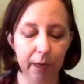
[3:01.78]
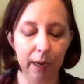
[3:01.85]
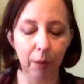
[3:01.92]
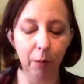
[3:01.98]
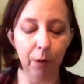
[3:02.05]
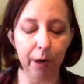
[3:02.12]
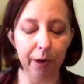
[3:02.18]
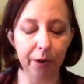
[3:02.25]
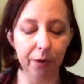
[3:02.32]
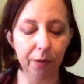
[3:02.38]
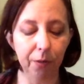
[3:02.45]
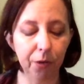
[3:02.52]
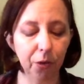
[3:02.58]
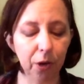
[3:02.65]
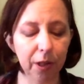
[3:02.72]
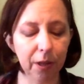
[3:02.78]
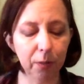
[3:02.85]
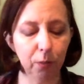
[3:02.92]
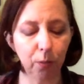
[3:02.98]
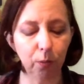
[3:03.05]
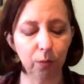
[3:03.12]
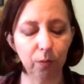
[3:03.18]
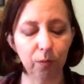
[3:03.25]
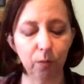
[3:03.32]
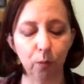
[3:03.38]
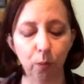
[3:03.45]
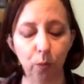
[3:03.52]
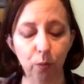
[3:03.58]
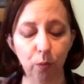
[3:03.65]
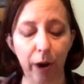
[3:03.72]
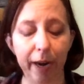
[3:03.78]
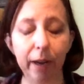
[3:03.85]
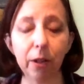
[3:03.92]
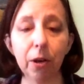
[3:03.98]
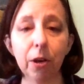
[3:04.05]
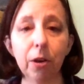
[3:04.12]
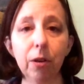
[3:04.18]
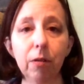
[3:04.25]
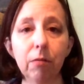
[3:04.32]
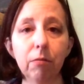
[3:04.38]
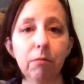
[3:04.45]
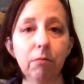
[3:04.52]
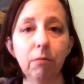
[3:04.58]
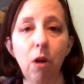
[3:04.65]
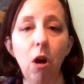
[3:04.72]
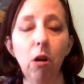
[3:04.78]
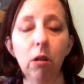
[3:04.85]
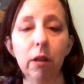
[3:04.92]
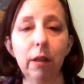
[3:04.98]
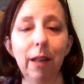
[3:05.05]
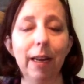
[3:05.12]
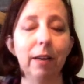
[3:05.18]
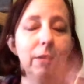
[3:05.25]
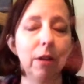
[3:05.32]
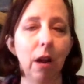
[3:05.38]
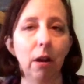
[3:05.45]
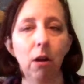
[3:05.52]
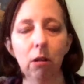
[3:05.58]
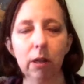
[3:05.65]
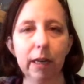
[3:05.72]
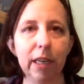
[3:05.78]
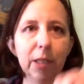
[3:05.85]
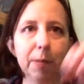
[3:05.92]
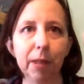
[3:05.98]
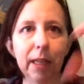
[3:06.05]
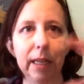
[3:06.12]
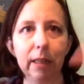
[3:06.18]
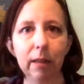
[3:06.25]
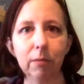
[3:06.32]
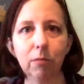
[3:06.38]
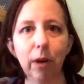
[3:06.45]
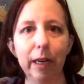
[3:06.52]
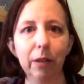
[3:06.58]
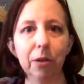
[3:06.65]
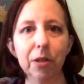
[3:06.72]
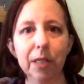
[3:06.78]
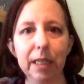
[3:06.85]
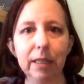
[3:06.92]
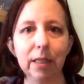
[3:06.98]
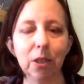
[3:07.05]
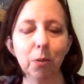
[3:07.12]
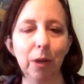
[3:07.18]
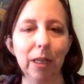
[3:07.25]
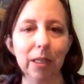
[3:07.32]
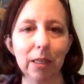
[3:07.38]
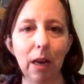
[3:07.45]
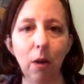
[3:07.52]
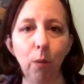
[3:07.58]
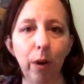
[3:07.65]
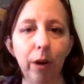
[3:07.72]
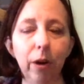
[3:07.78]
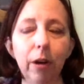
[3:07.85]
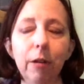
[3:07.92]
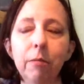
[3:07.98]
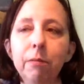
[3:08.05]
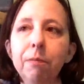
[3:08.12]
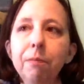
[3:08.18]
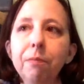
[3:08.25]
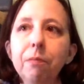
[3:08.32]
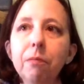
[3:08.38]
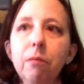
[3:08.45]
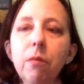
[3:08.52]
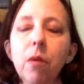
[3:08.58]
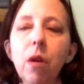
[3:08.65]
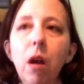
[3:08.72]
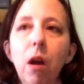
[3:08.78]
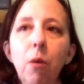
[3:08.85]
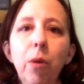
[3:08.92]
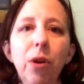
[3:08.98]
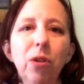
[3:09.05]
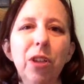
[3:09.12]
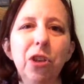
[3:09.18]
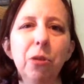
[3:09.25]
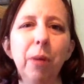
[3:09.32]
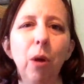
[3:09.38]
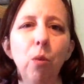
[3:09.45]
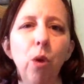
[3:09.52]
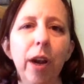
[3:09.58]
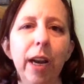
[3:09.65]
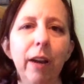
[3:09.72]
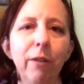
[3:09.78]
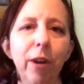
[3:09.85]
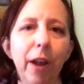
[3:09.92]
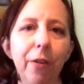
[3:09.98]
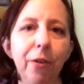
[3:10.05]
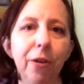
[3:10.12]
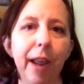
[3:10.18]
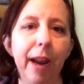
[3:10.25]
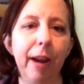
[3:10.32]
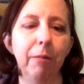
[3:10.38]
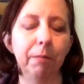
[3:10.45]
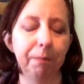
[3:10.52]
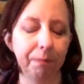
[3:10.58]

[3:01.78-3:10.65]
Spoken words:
And during the regular like not holidays, but like the regular seasons when it's not winter, we only do about one every other day.